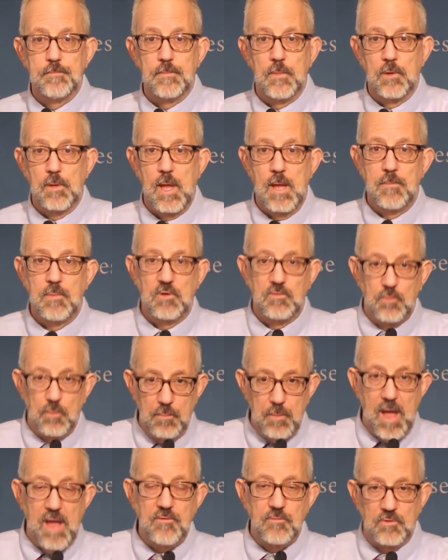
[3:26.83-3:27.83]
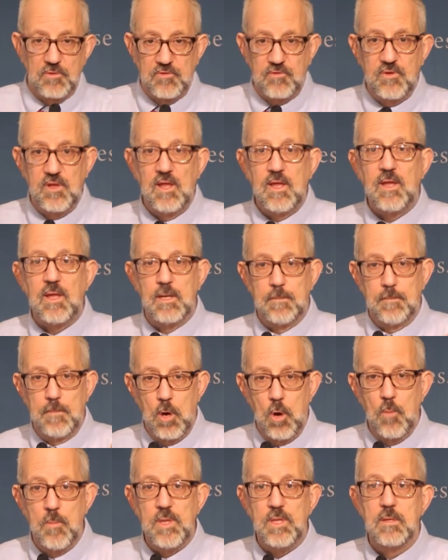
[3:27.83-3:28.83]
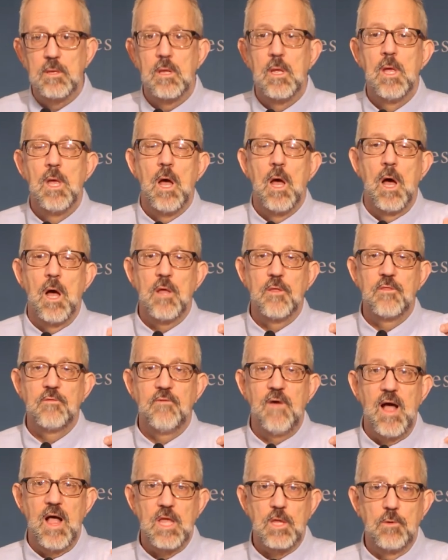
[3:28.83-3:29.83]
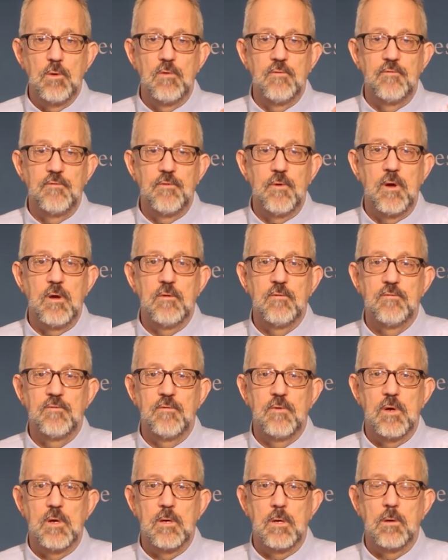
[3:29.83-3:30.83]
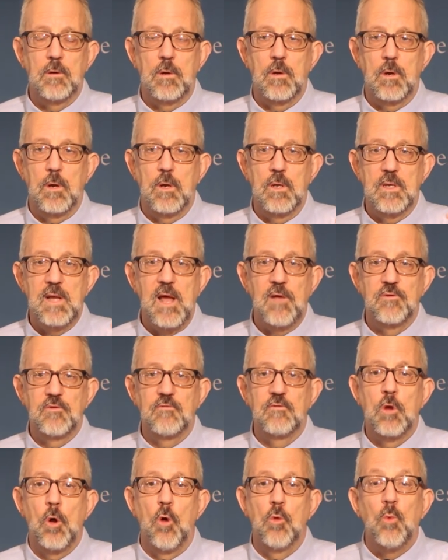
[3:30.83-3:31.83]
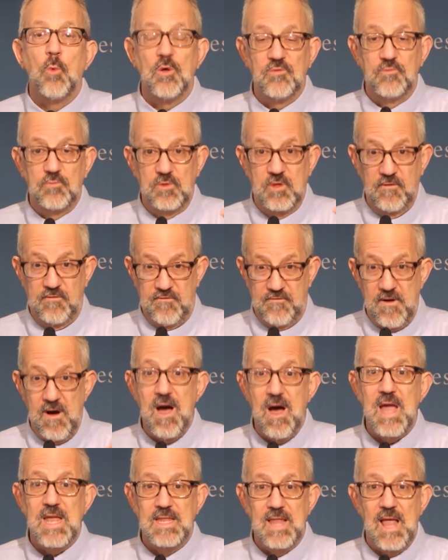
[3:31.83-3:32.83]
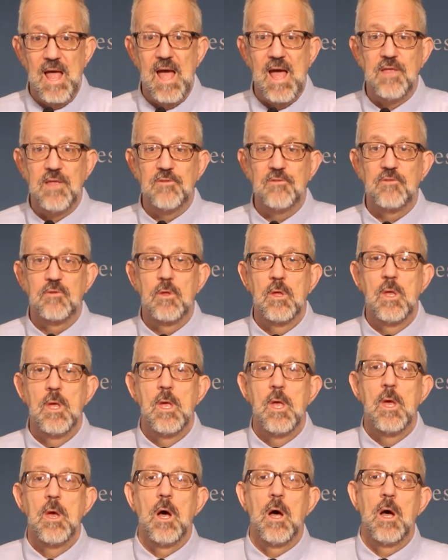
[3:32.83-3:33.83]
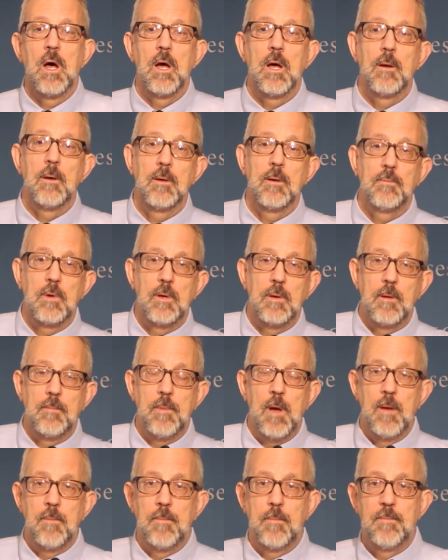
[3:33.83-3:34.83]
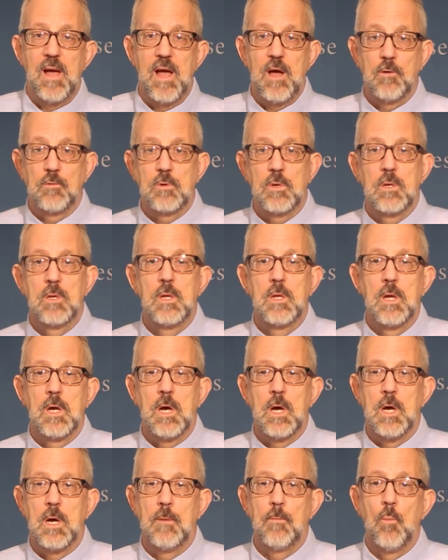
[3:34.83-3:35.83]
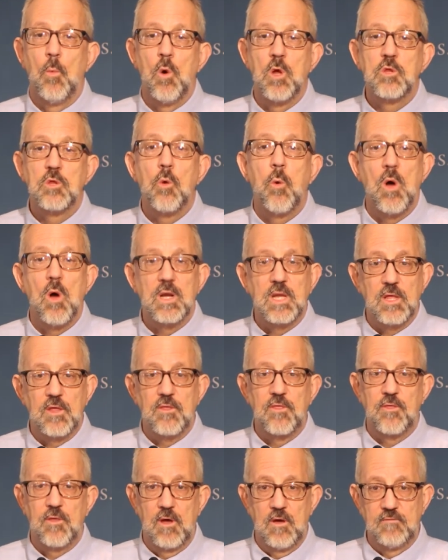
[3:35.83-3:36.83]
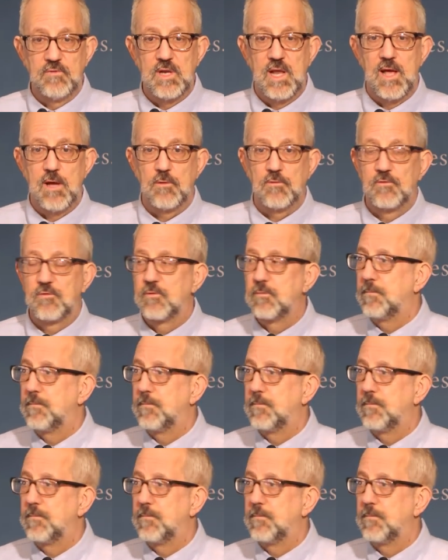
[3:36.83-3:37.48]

Okay, so as we'll see in a moment, the value of an ounce of gold was defined as about 1/20th of an ounce.